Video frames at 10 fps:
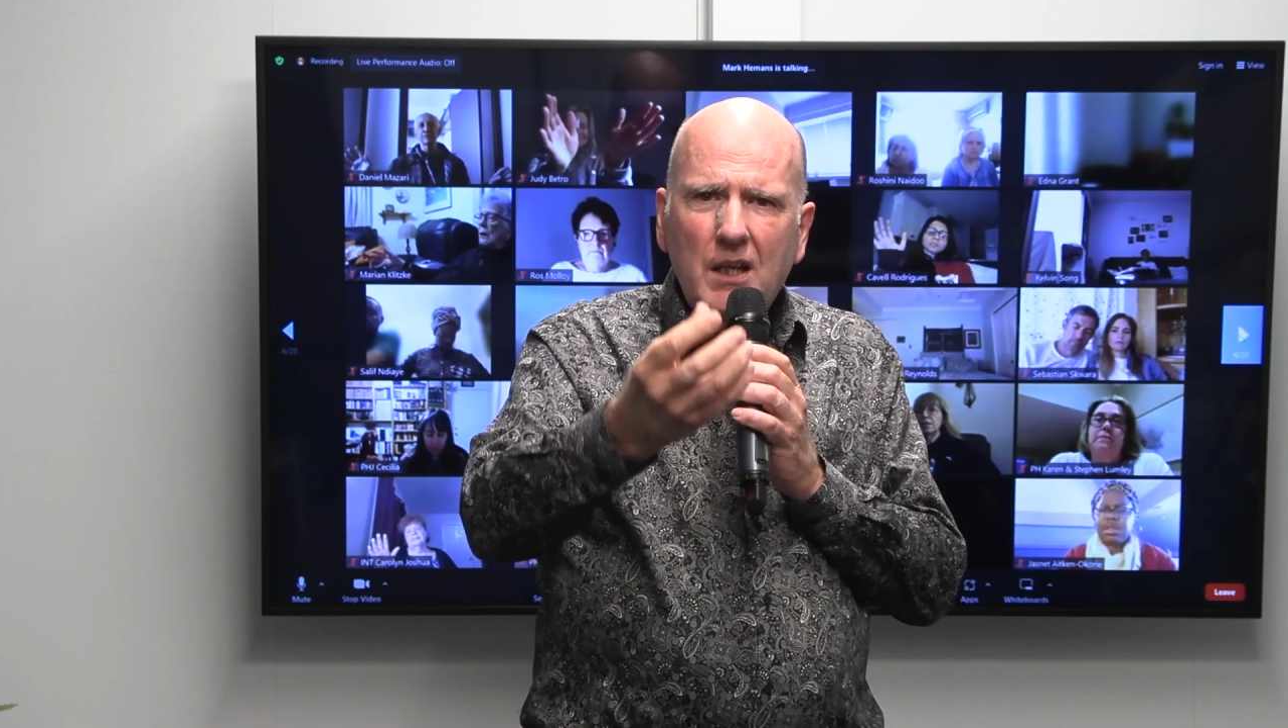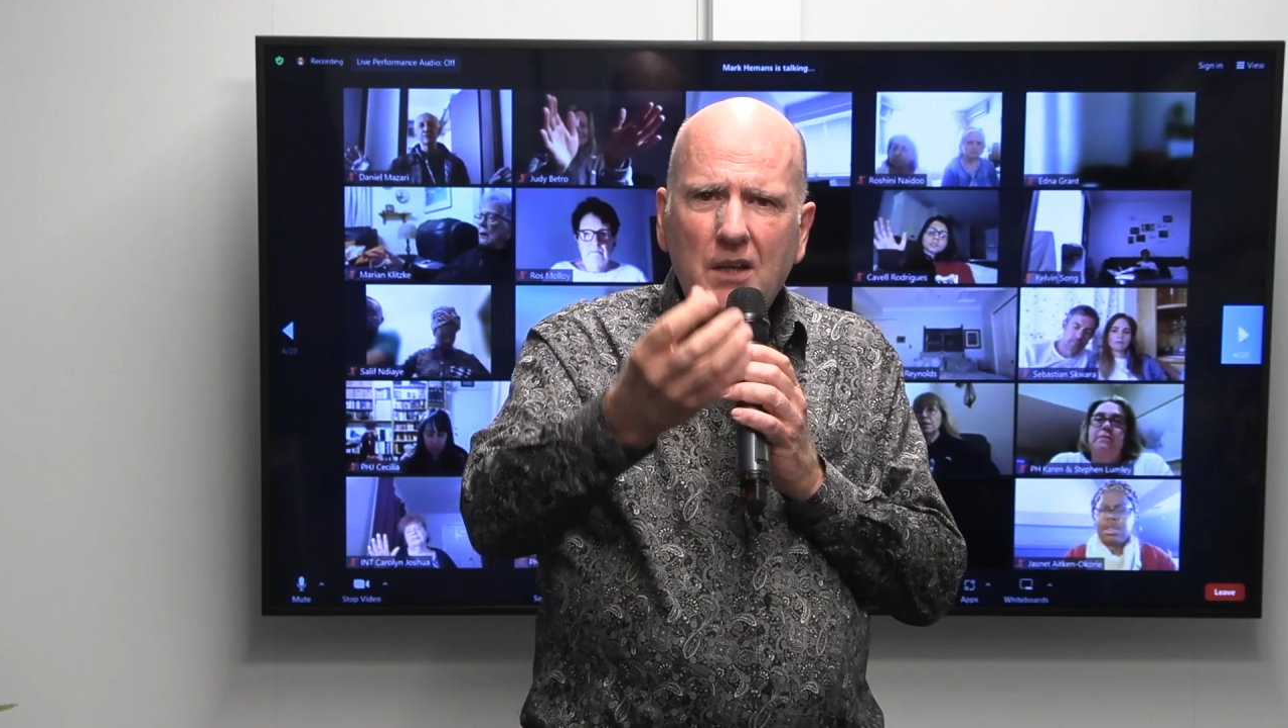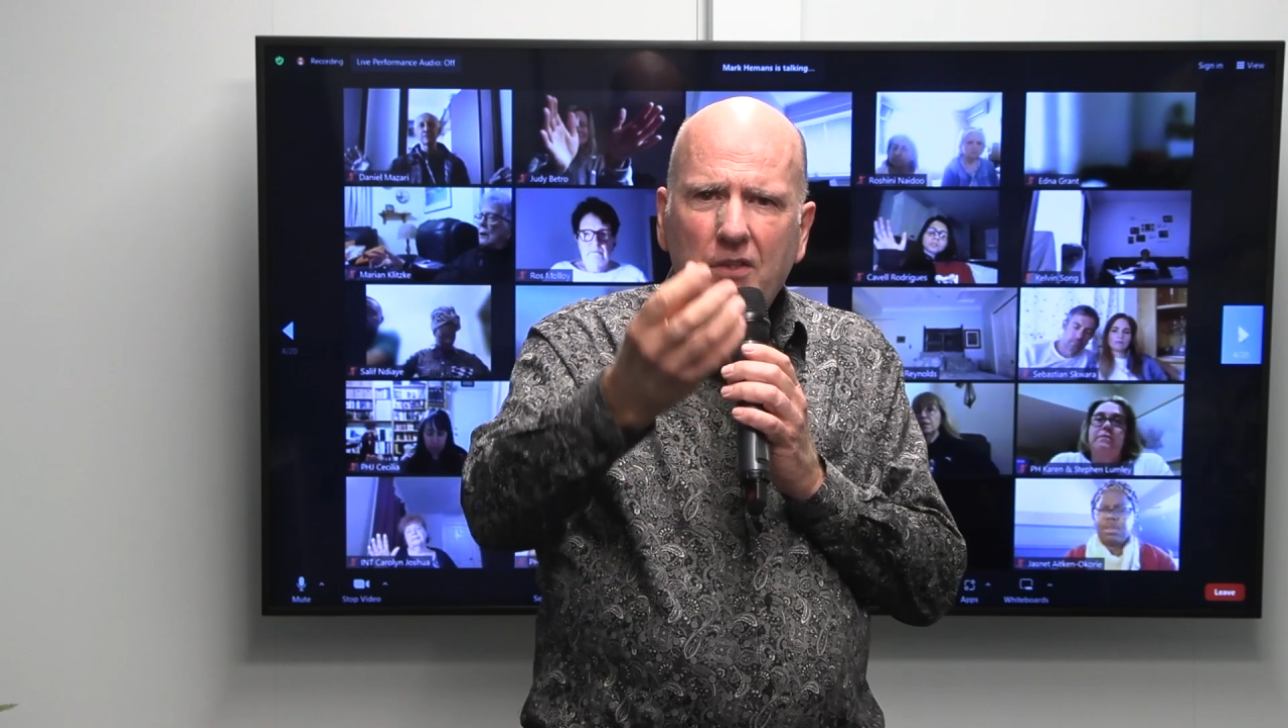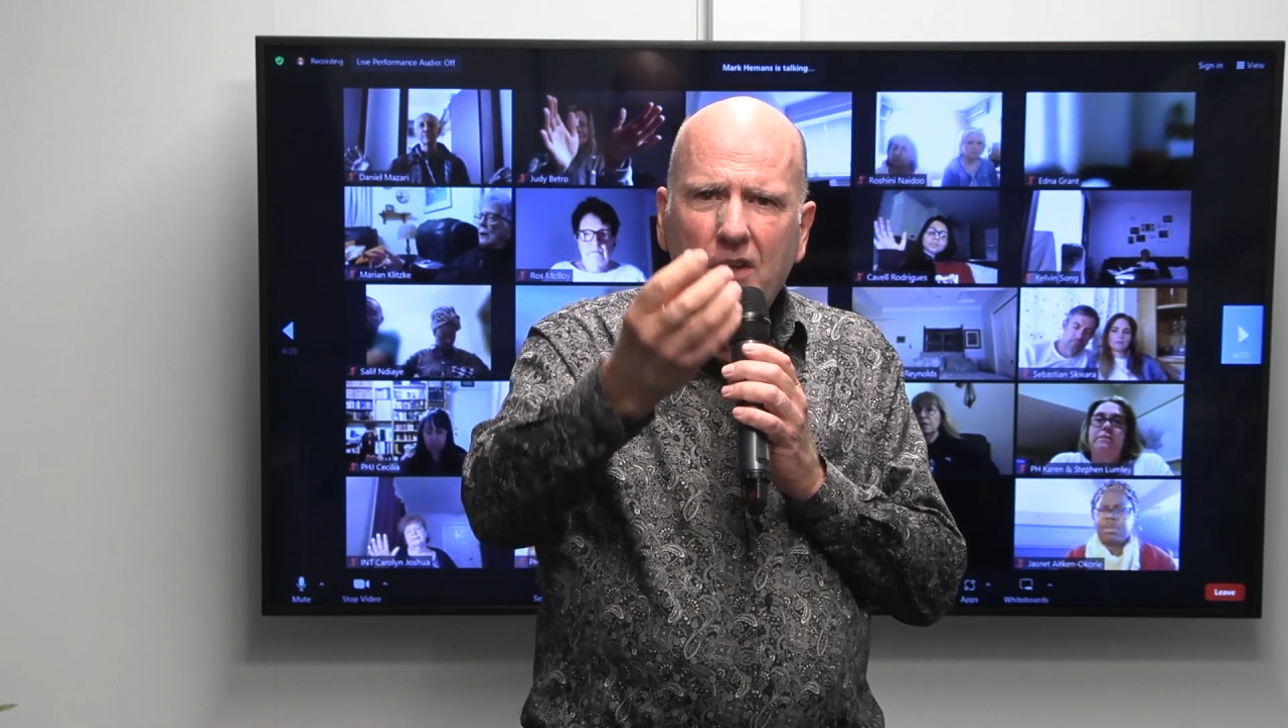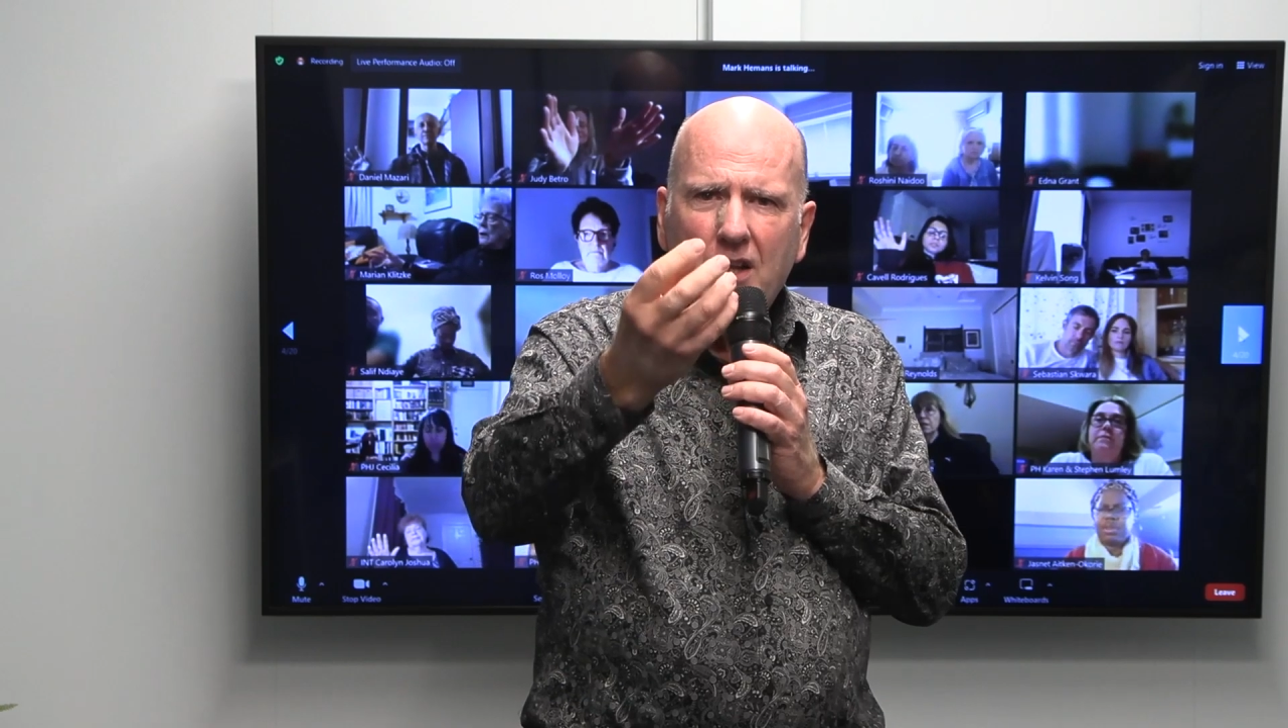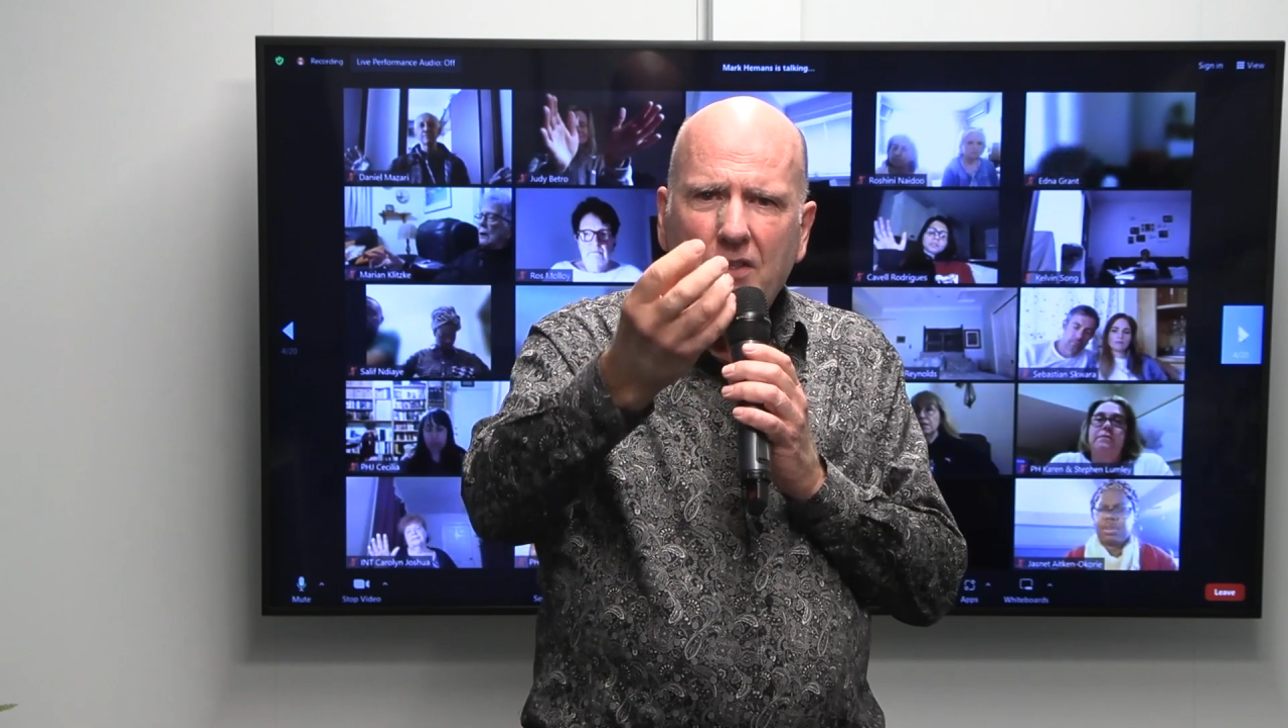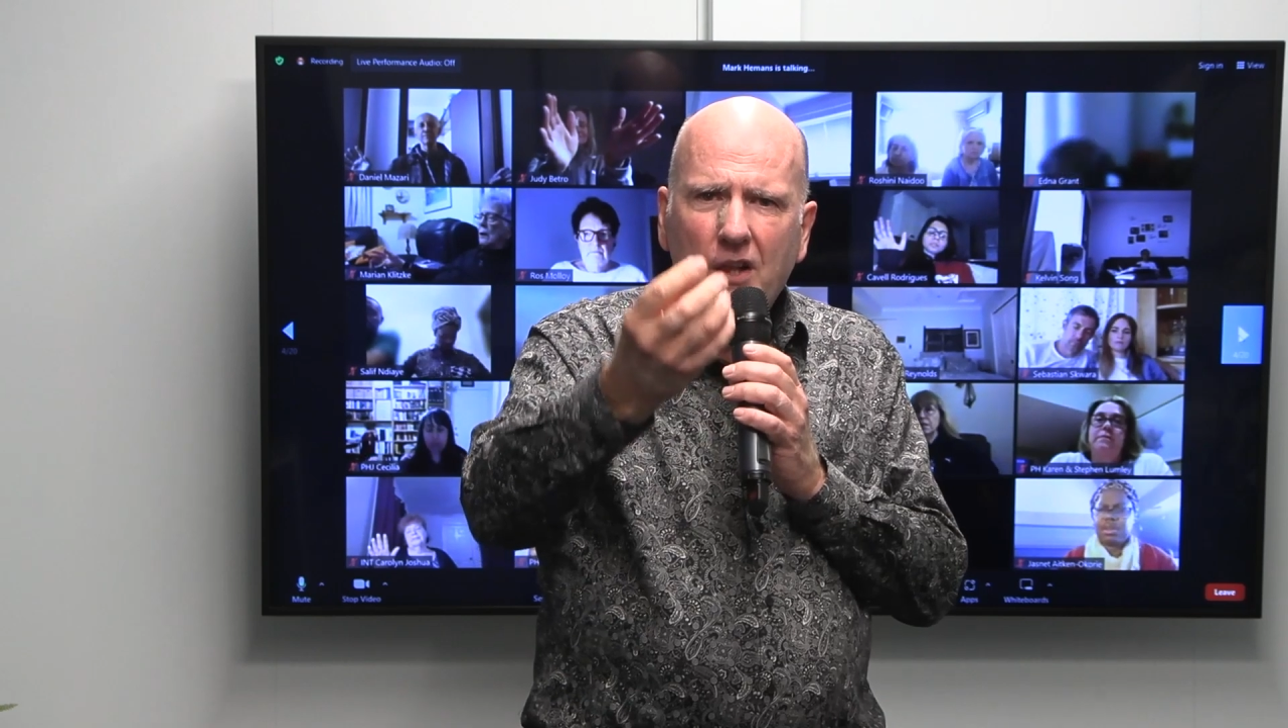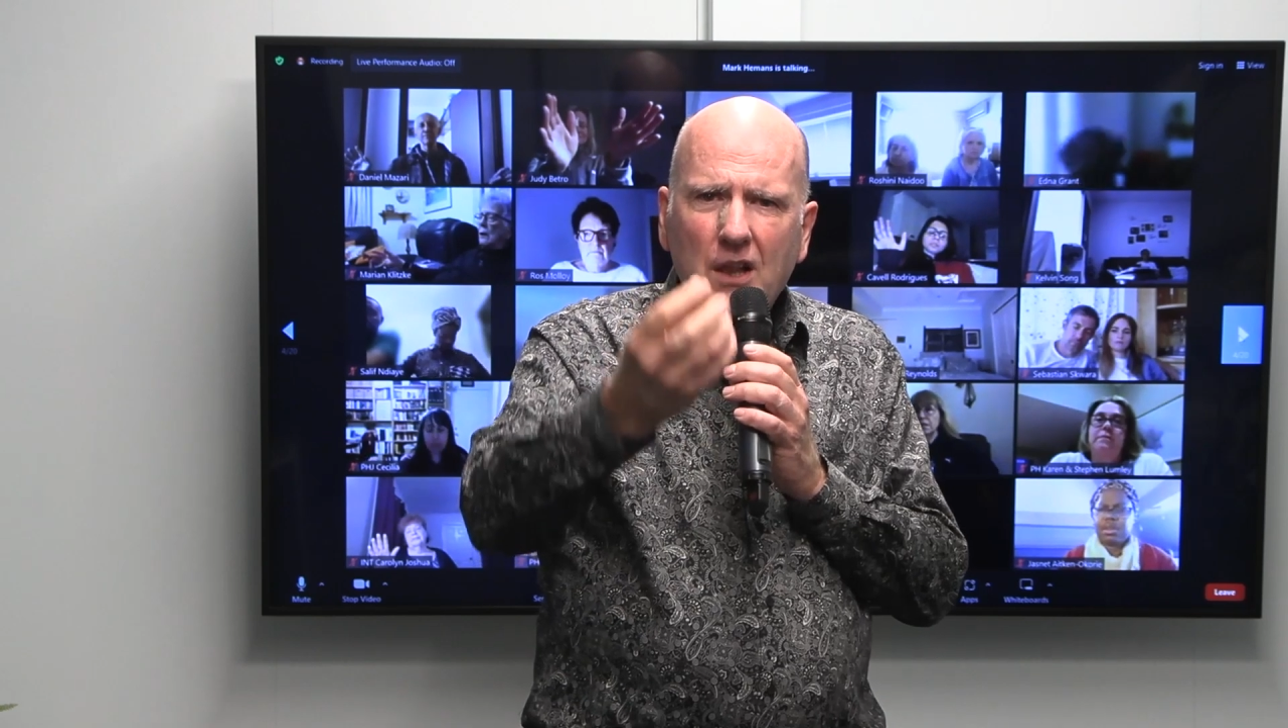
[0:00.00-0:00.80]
in, in